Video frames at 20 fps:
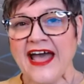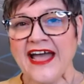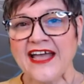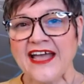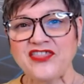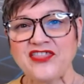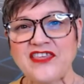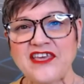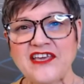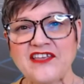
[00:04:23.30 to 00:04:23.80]

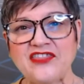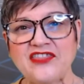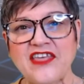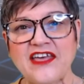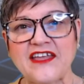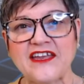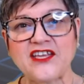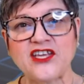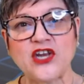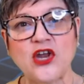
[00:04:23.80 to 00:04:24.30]
I think
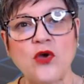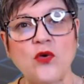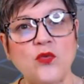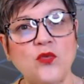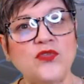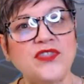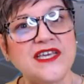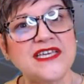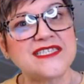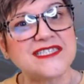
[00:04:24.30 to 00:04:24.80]
that, you
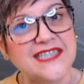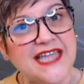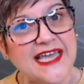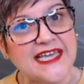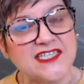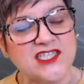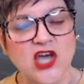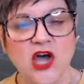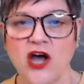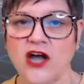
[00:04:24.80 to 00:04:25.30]
know, these
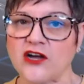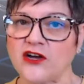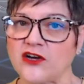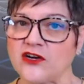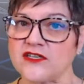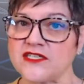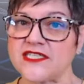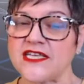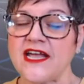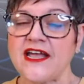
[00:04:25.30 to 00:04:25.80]
late
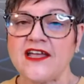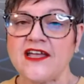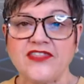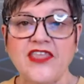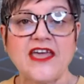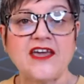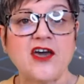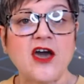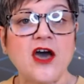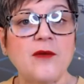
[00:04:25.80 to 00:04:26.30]
talkers,
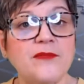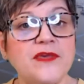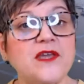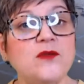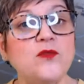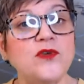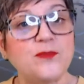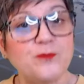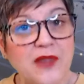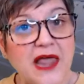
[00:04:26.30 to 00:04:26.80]
they come
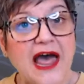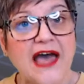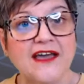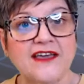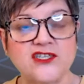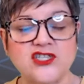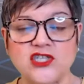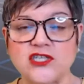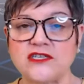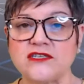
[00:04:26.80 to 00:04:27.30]
in with
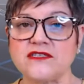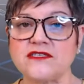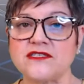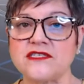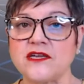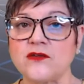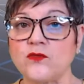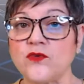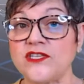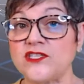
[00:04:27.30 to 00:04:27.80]

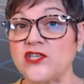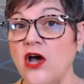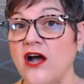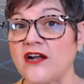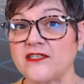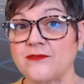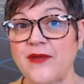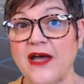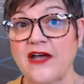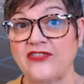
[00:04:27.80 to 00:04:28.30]
blockages. And we
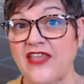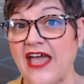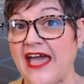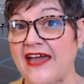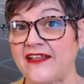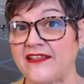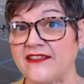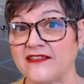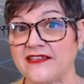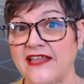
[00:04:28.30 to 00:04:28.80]
talked about
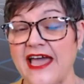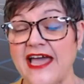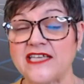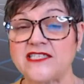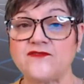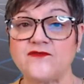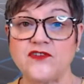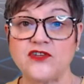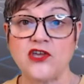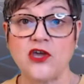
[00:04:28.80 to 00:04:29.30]
that in the
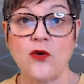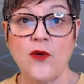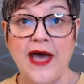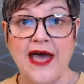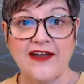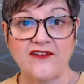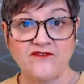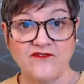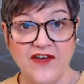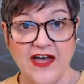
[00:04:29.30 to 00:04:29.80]
last video,
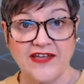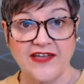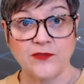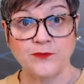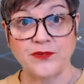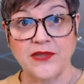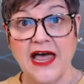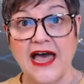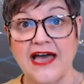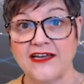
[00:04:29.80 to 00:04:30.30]
how to find
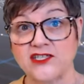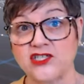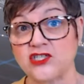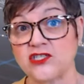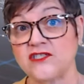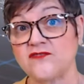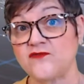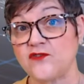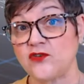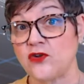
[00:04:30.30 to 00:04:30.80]
the
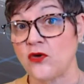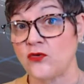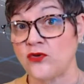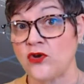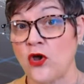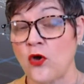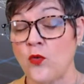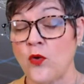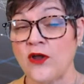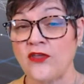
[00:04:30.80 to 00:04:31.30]
blockages. If you don't
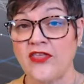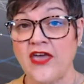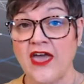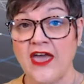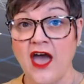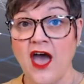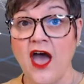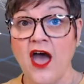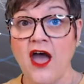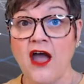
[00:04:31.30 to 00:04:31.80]
know where
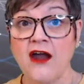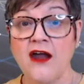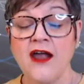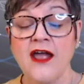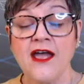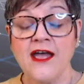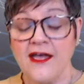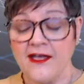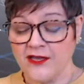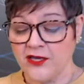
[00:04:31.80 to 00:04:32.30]
they are,
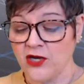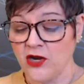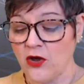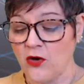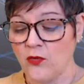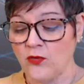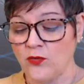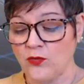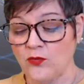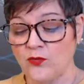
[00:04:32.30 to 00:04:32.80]
you
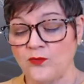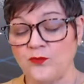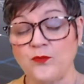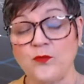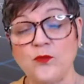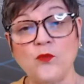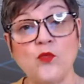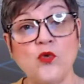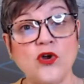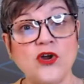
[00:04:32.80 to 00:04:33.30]
know,
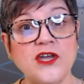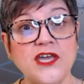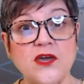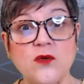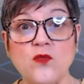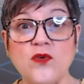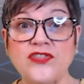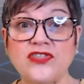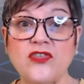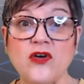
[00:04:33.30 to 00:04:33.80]

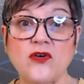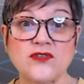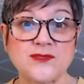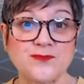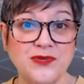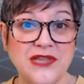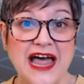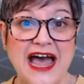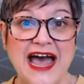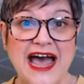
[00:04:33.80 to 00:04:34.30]
working with
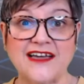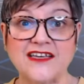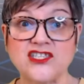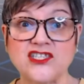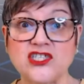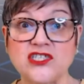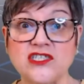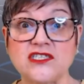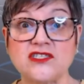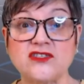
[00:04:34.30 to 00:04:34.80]
those
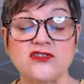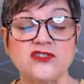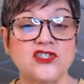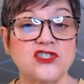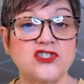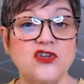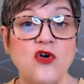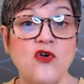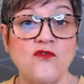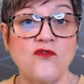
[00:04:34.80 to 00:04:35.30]
blockages or
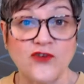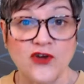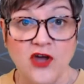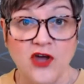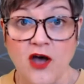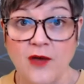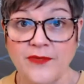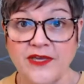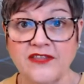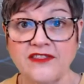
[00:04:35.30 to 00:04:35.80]
just
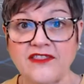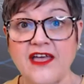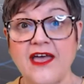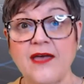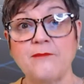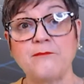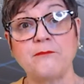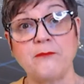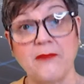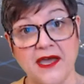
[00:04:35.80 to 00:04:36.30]
overcoming
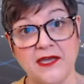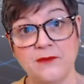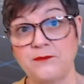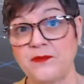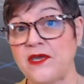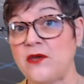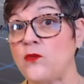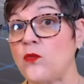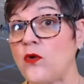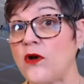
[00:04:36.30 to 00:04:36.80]
them might
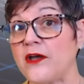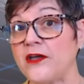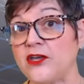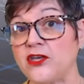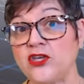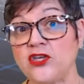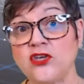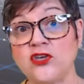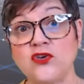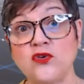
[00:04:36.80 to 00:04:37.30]
be what
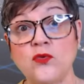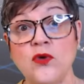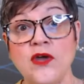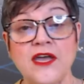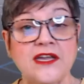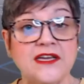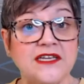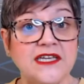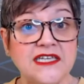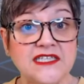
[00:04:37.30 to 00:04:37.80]
you
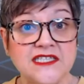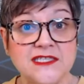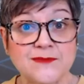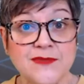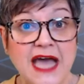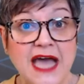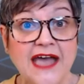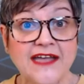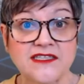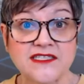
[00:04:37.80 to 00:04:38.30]
need
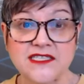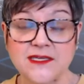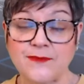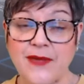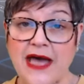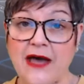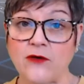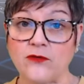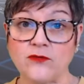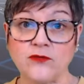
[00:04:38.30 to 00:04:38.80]
some guidance
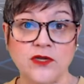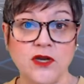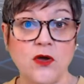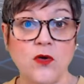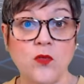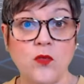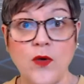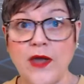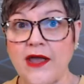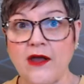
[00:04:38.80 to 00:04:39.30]
about. You
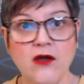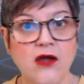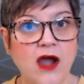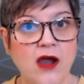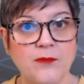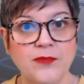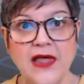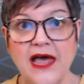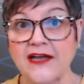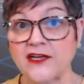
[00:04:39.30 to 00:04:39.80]
know, where
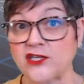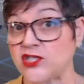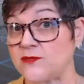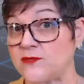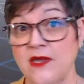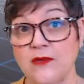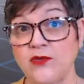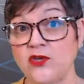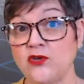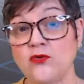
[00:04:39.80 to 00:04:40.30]
are
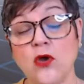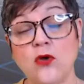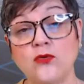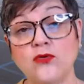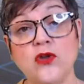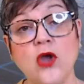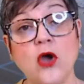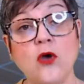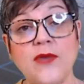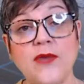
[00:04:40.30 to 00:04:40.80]
blockages? Maybe you
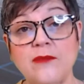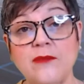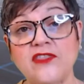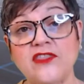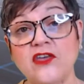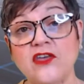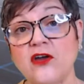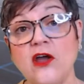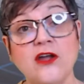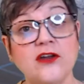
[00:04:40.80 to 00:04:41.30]
don't know. Maybe
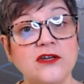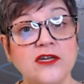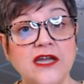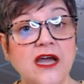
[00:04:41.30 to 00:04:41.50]
they're